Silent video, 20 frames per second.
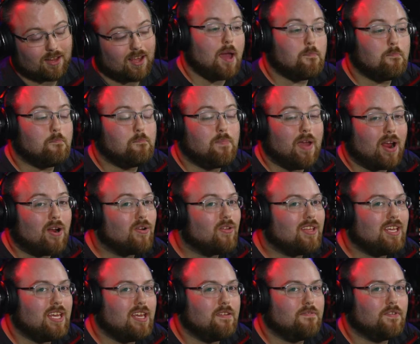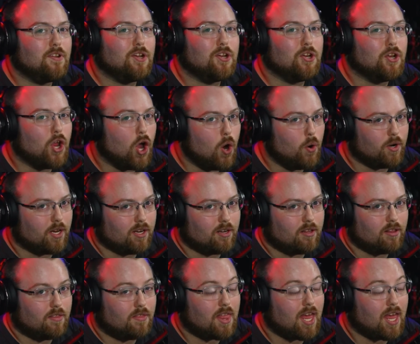I barely even noted